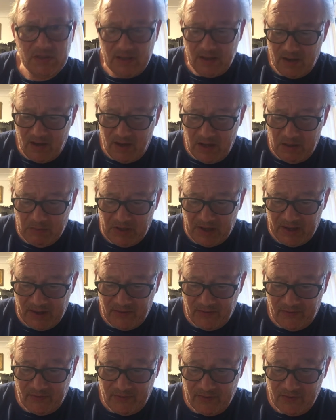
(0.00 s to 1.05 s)
a calm
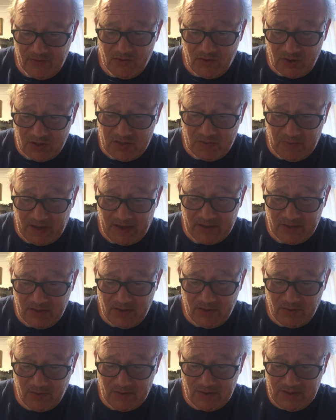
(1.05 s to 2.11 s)
life. Trust me, I
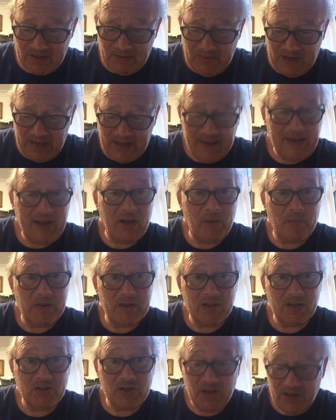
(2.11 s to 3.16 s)
do. It's a mere hiccup in
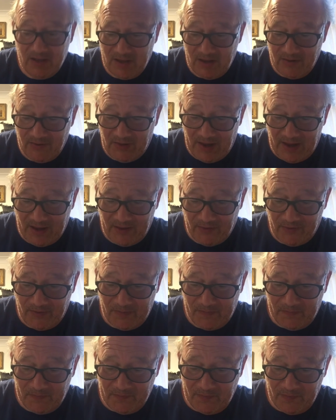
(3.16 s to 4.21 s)
the journey of life.
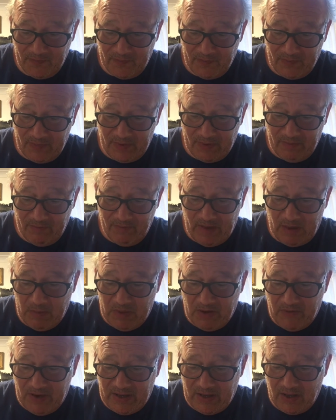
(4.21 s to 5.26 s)
Maybe
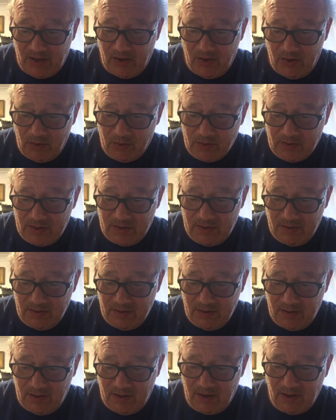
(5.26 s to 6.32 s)
they're in cahoots.
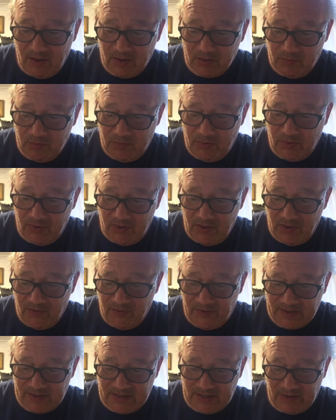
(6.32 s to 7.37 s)
God, poor you,
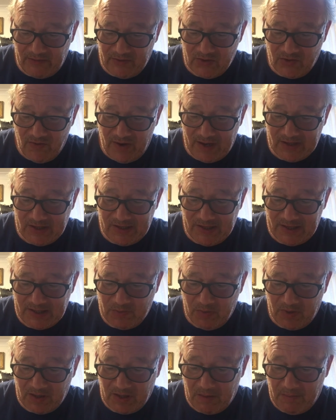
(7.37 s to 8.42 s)
fancying of a deranged
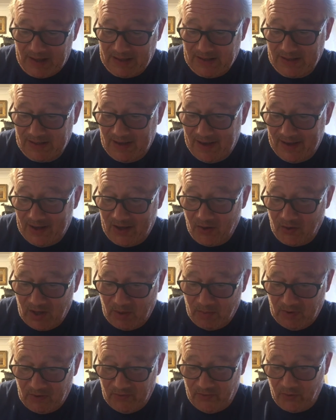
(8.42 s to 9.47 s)
lesbian and a mad psycho
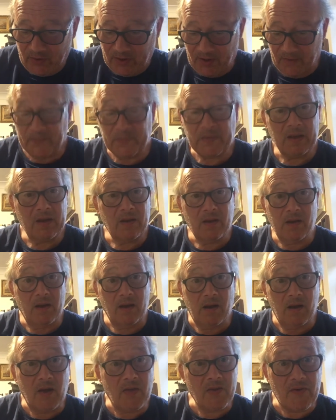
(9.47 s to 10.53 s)
coming for you.
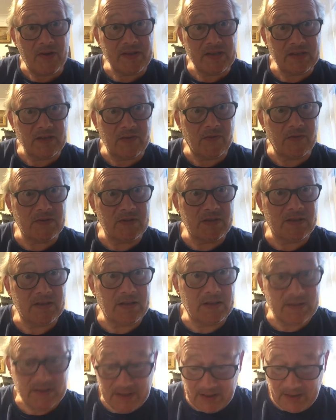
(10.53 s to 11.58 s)
Are there any differences,
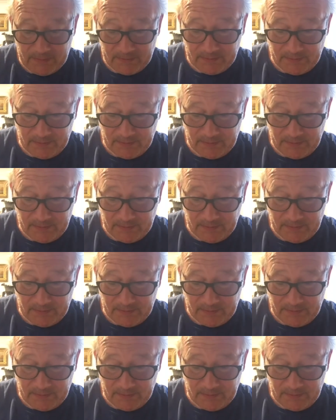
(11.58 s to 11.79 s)
I say?